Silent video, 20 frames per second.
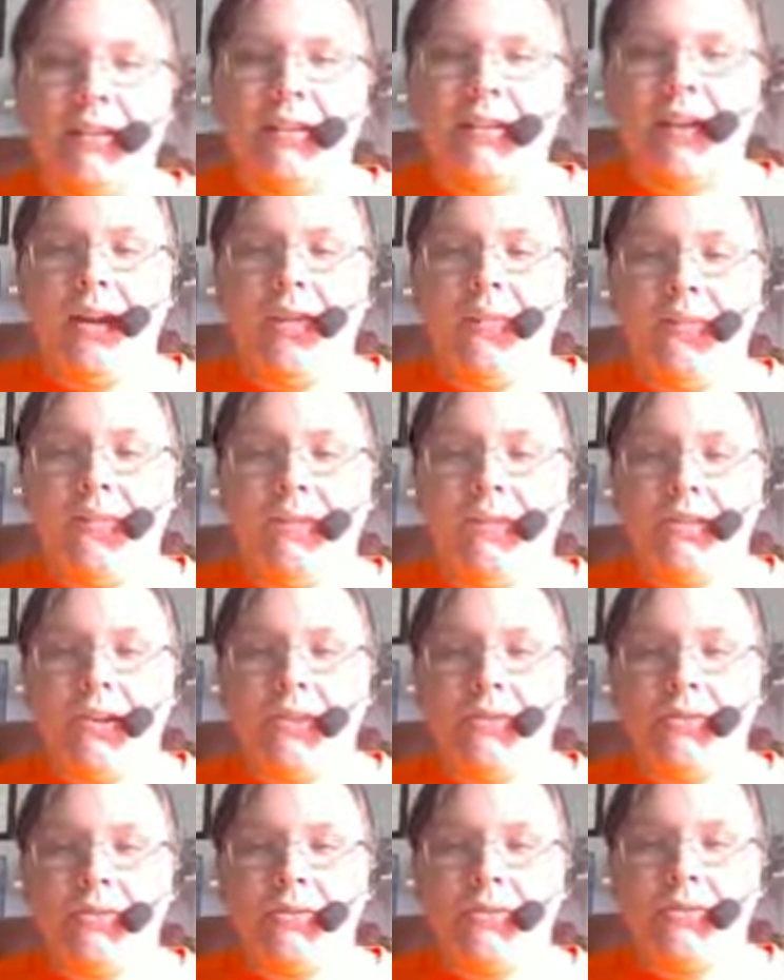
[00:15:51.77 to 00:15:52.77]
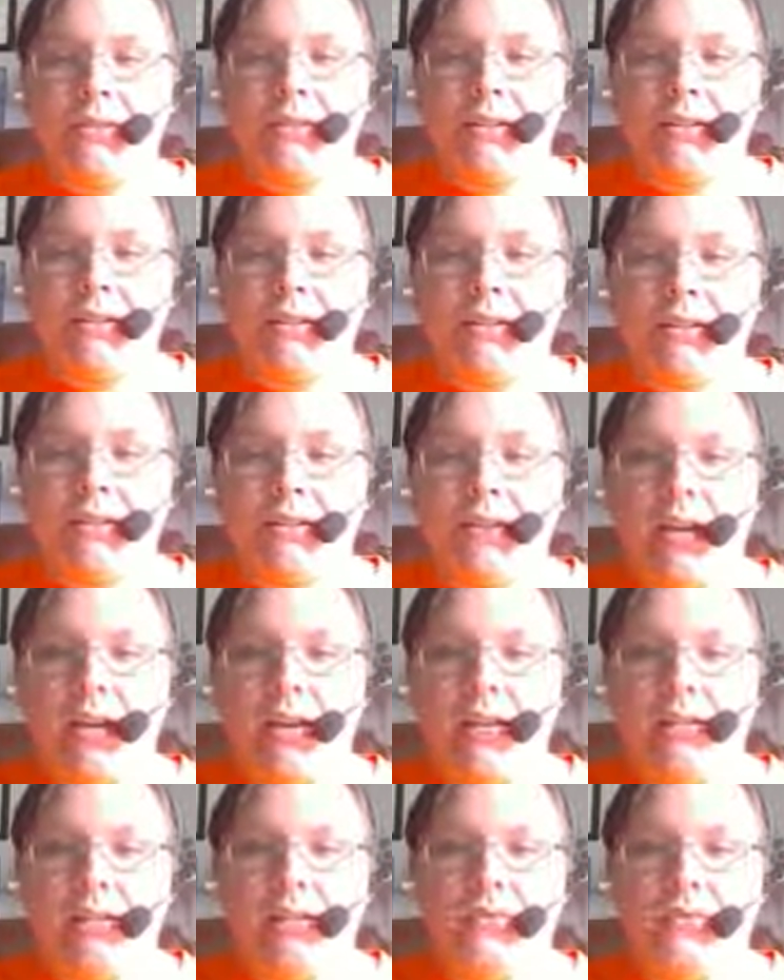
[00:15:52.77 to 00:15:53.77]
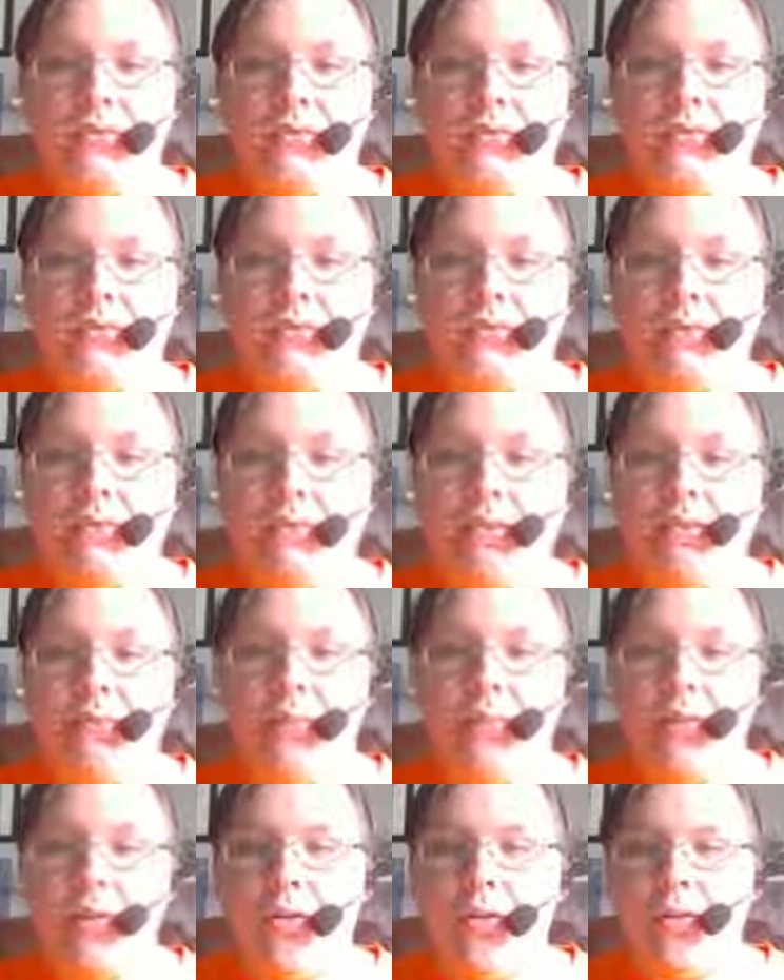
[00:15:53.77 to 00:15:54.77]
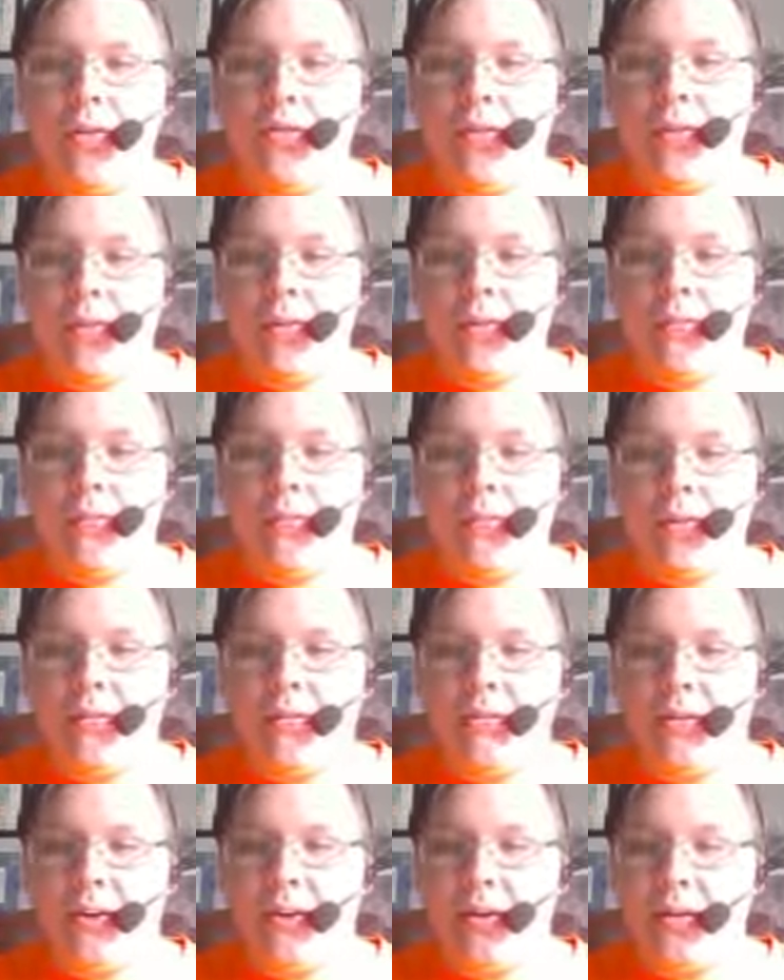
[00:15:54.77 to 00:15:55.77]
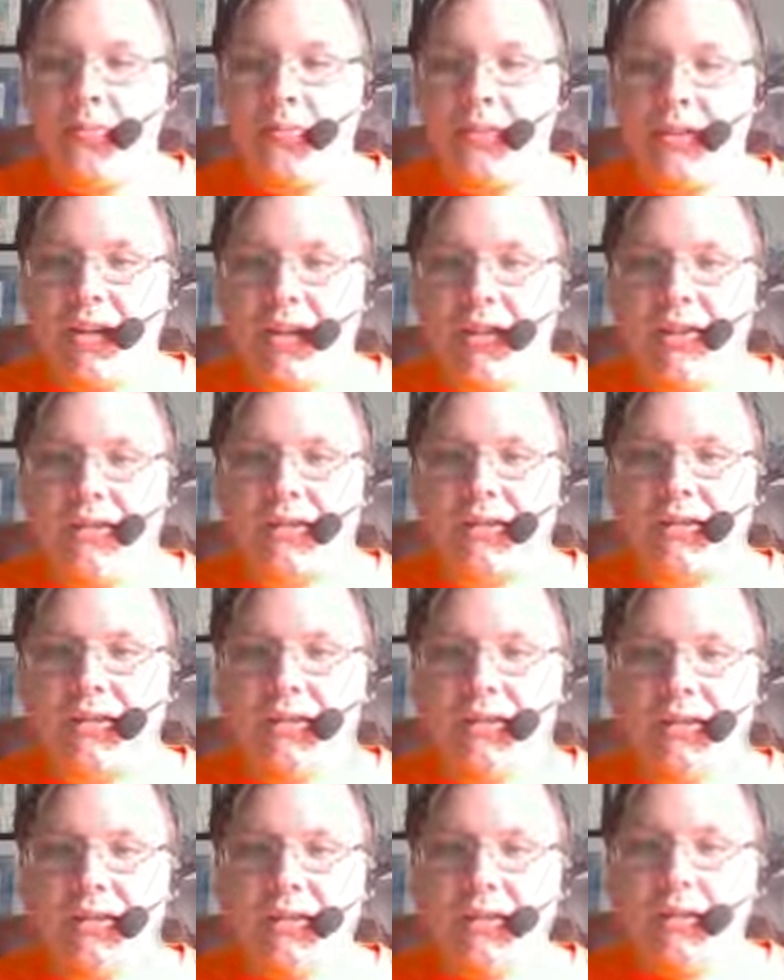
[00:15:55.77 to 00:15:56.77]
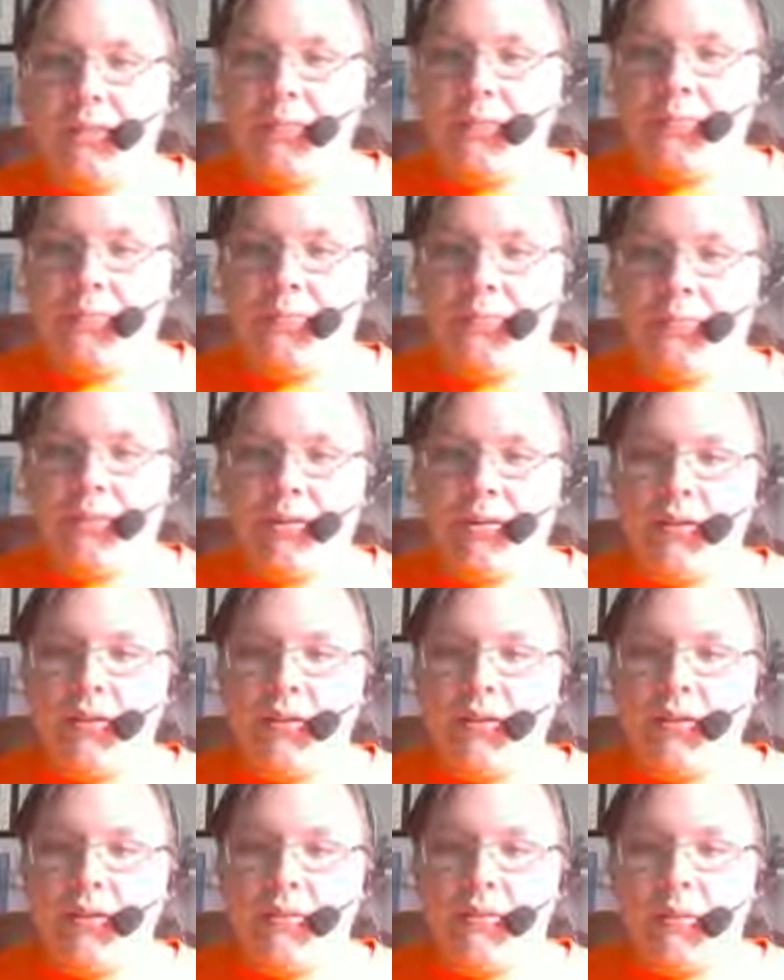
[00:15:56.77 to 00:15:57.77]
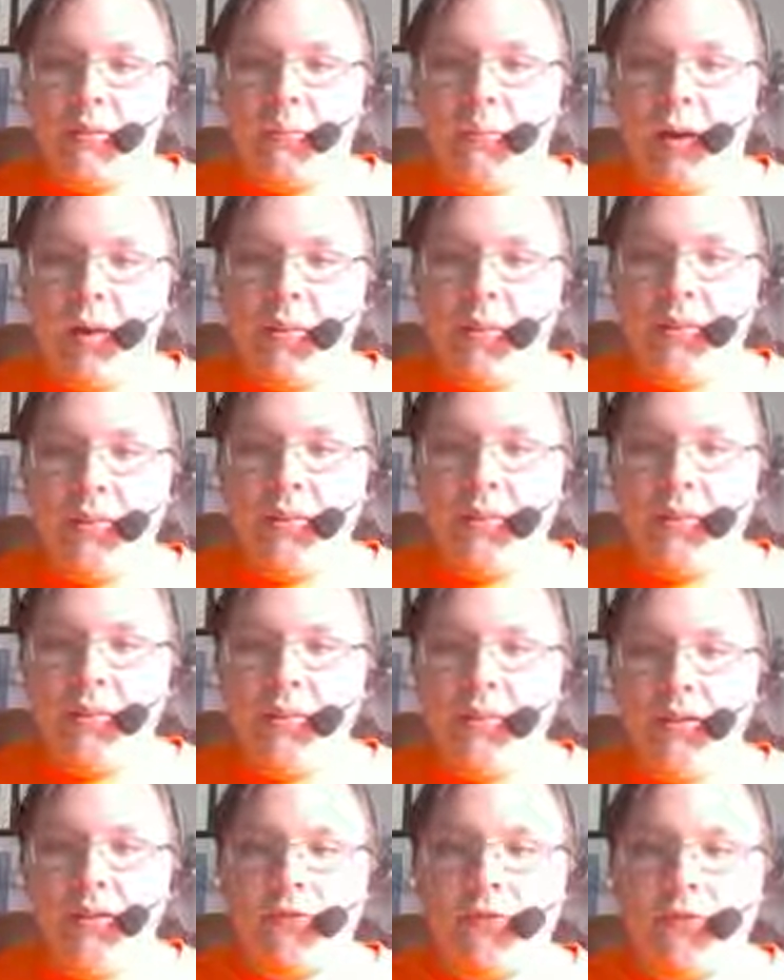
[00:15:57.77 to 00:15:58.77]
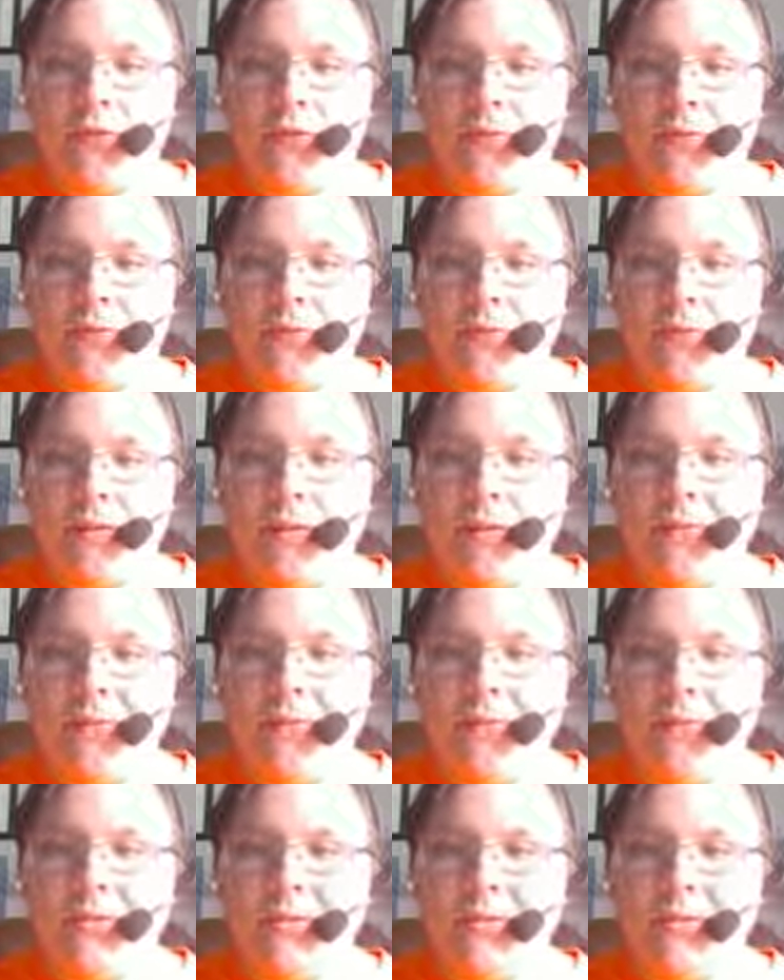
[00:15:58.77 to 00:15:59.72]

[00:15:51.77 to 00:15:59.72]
Death was almost instantaneously due to a blow from a blunt object, but there is a probability the victim lived for